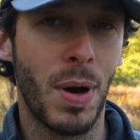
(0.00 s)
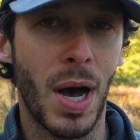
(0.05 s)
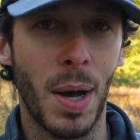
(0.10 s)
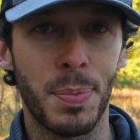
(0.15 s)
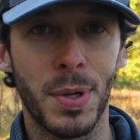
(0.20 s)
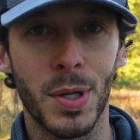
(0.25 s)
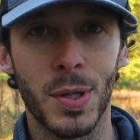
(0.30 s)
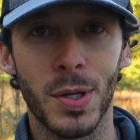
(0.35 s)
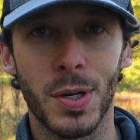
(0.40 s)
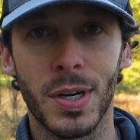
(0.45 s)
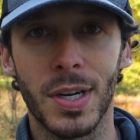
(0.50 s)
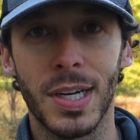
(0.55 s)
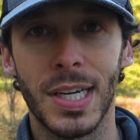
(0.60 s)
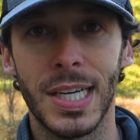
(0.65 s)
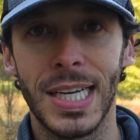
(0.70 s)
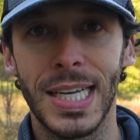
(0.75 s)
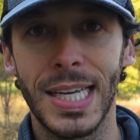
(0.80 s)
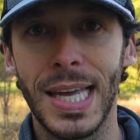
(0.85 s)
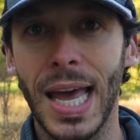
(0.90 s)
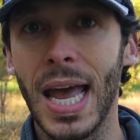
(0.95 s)
popular
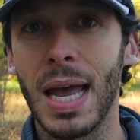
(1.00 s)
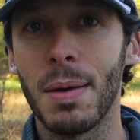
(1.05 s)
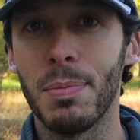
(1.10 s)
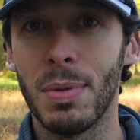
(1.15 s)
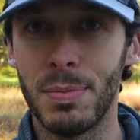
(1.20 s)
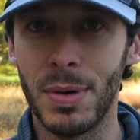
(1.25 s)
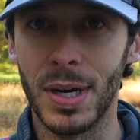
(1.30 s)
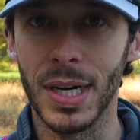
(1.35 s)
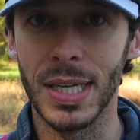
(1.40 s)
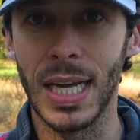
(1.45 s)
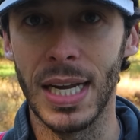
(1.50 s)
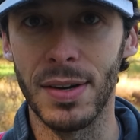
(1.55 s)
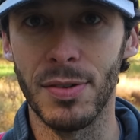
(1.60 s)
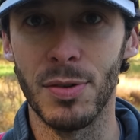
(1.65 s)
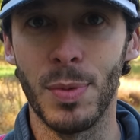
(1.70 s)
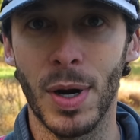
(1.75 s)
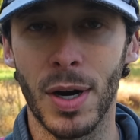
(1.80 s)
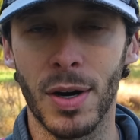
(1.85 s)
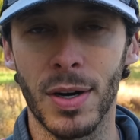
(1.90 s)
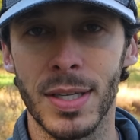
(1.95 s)
game among Native
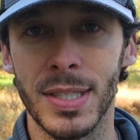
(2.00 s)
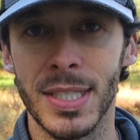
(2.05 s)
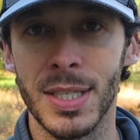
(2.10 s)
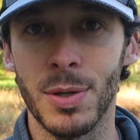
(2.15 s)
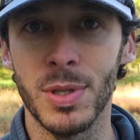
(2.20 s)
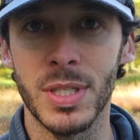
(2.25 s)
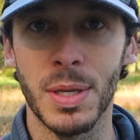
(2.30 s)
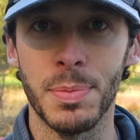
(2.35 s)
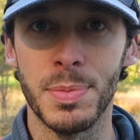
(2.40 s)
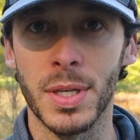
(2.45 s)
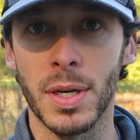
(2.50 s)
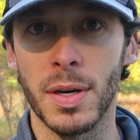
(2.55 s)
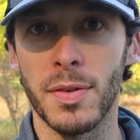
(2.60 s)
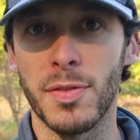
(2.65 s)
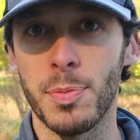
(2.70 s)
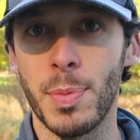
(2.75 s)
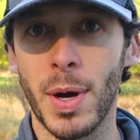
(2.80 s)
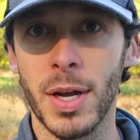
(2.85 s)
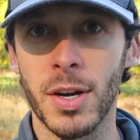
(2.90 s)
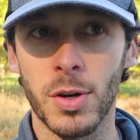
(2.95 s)
Americans. It was
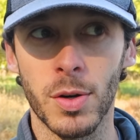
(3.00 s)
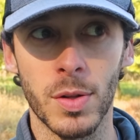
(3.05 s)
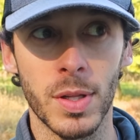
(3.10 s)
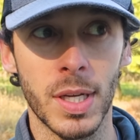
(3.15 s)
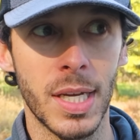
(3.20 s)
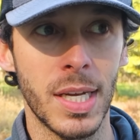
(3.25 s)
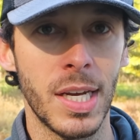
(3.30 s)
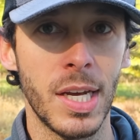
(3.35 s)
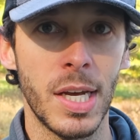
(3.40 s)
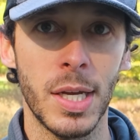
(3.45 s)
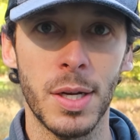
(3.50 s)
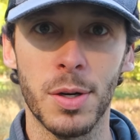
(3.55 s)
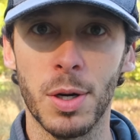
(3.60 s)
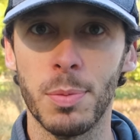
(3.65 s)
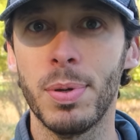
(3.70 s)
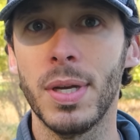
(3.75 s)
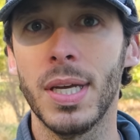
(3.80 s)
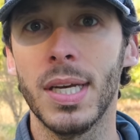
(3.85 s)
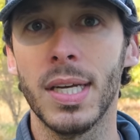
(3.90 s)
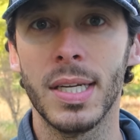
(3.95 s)
observed by early
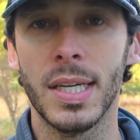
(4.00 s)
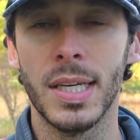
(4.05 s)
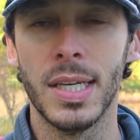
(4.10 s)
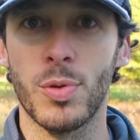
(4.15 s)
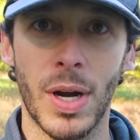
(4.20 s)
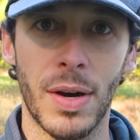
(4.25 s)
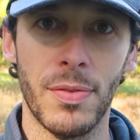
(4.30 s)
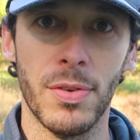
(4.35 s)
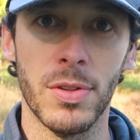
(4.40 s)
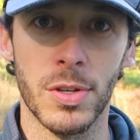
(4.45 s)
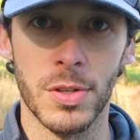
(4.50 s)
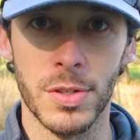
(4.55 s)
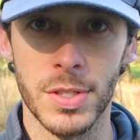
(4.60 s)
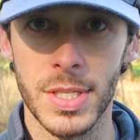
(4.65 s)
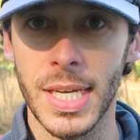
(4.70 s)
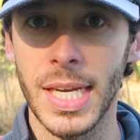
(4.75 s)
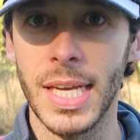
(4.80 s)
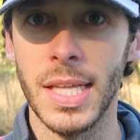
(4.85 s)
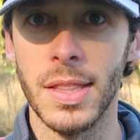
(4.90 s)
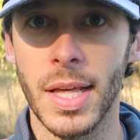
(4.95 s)
European
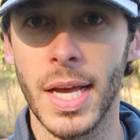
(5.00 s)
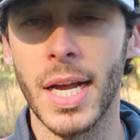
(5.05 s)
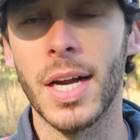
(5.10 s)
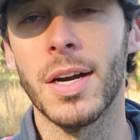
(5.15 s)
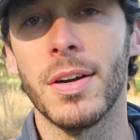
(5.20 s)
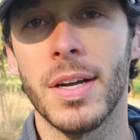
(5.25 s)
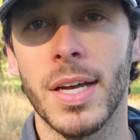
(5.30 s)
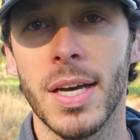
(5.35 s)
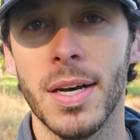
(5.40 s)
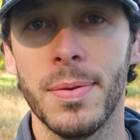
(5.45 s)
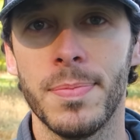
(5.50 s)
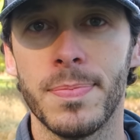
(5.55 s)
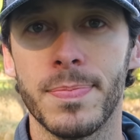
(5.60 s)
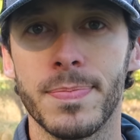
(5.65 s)
travelers in the area.